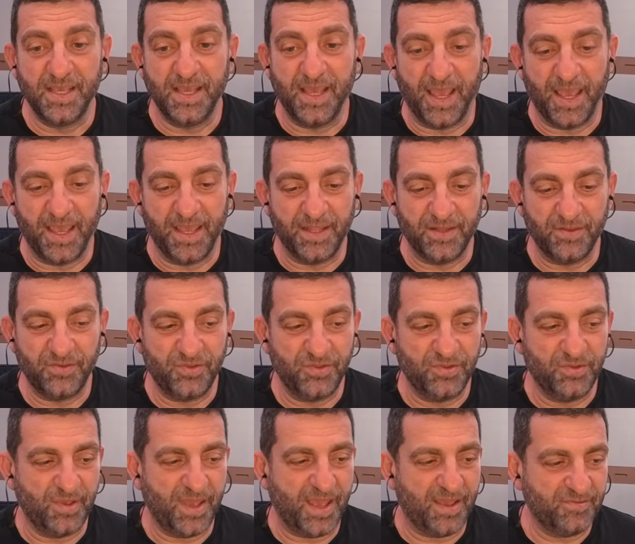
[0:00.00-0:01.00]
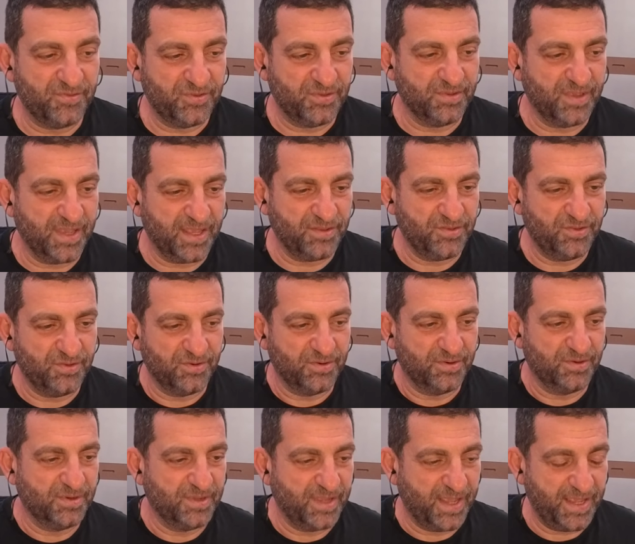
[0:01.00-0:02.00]
and you have to get
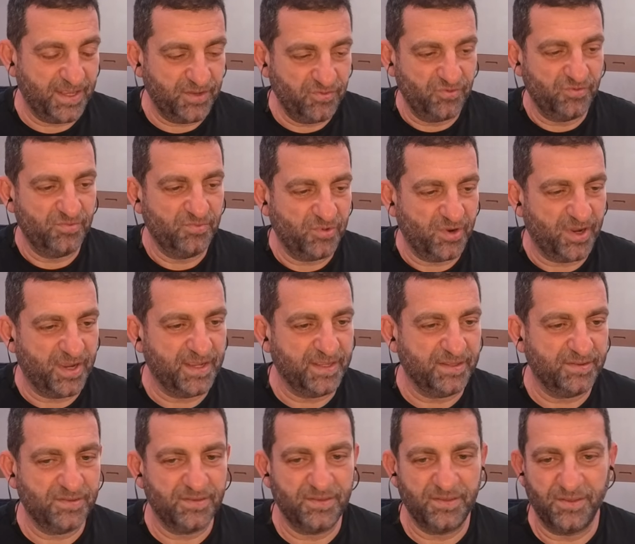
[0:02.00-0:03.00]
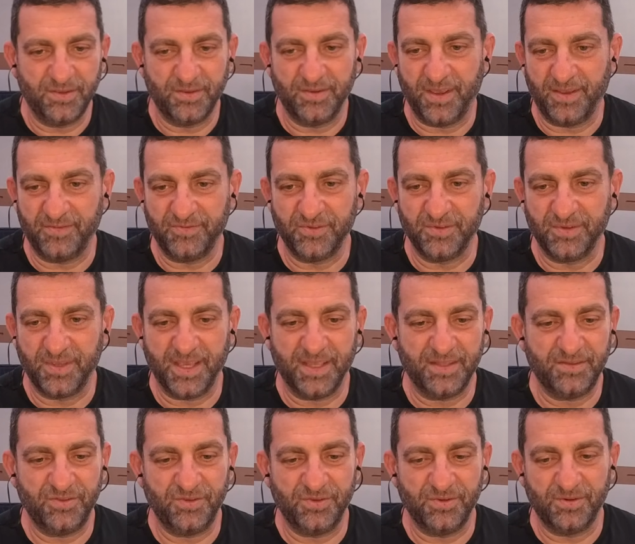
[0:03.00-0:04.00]
your headroom right, you have to
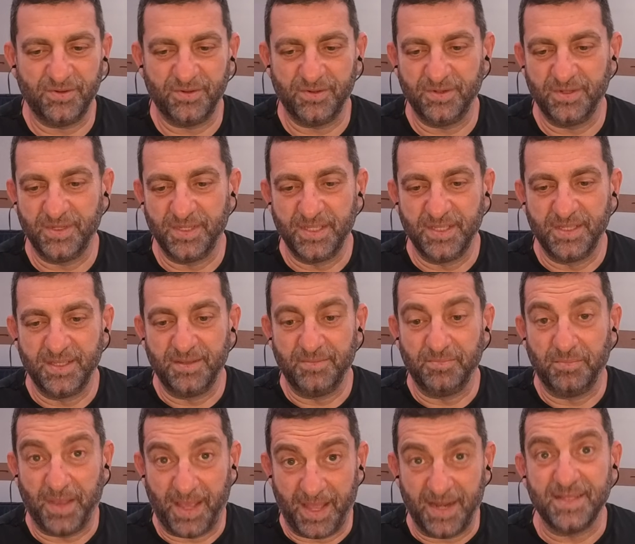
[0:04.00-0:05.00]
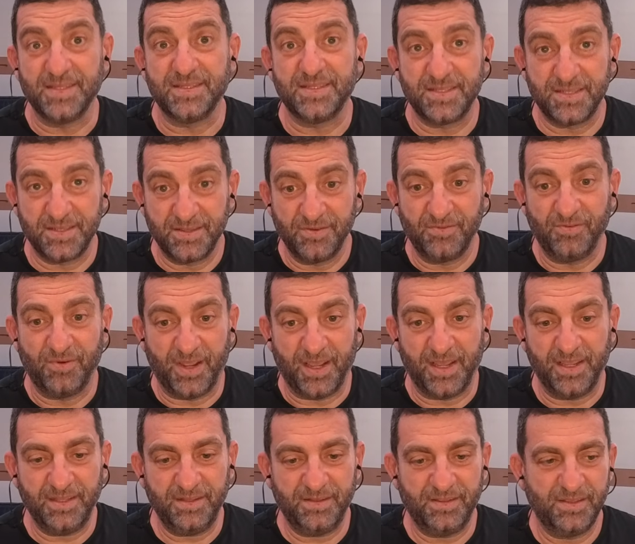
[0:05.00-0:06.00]
get your balance
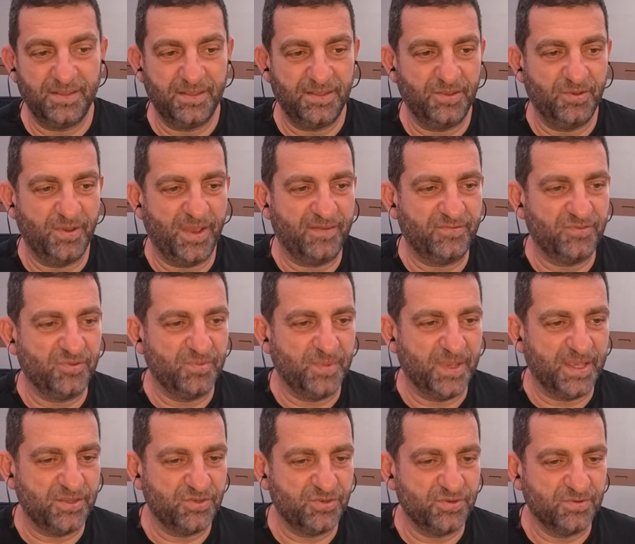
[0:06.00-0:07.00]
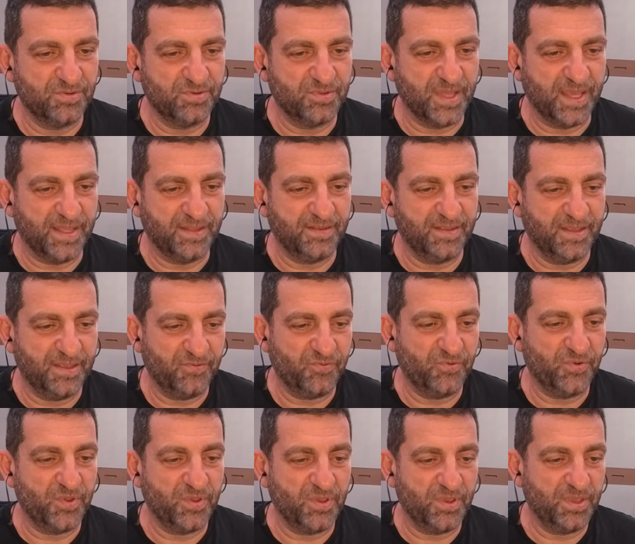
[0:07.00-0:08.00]
right, you have to make sure that if
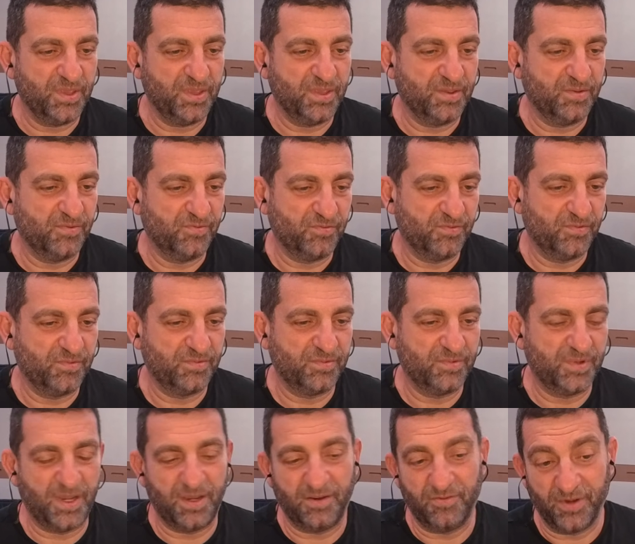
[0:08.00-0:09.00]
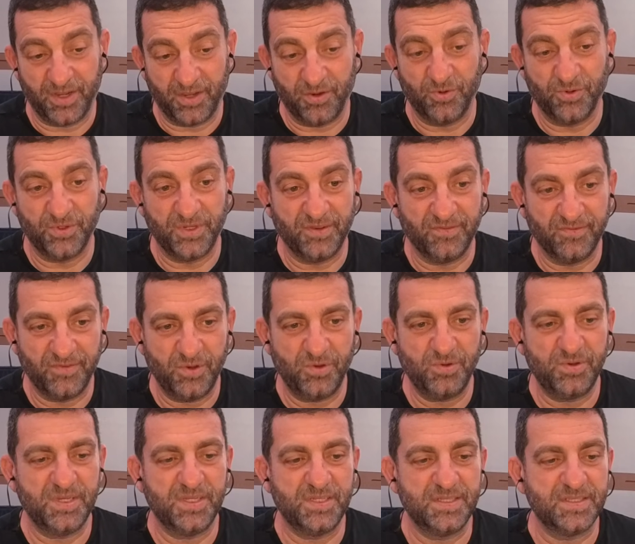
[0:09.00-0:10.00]
we are recording
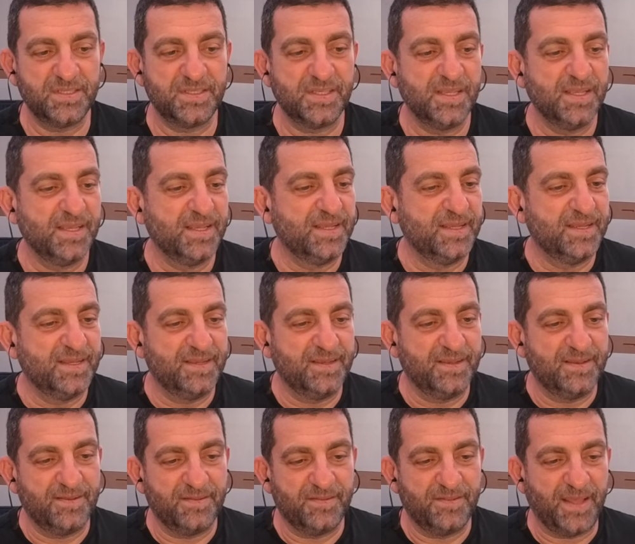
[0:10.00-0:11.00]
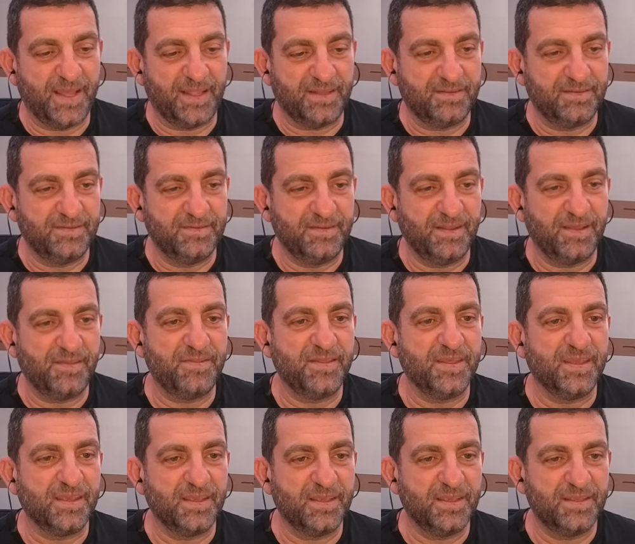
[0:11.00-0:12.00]
vocals, that
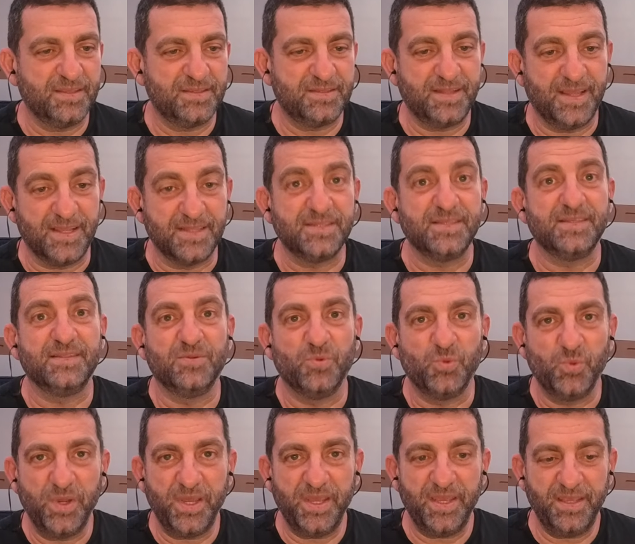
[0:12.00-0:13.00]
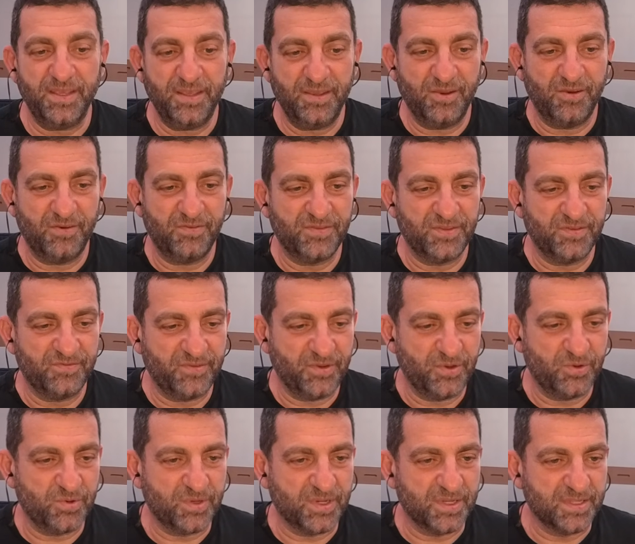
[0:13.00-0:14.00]
nothing stands in the way of the
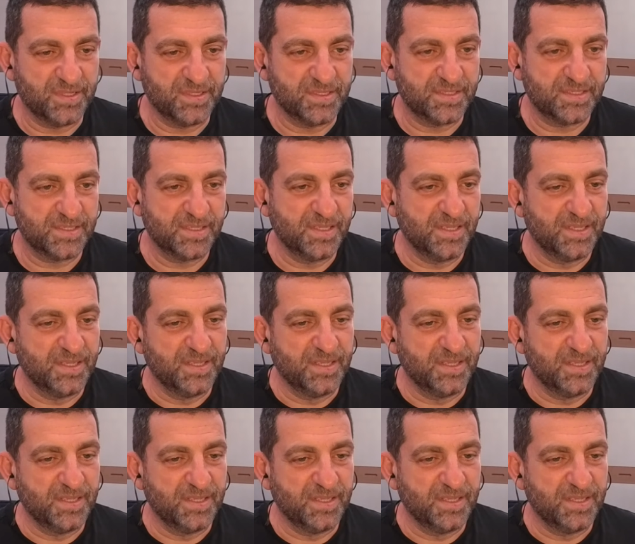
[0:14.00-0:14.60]
vocals,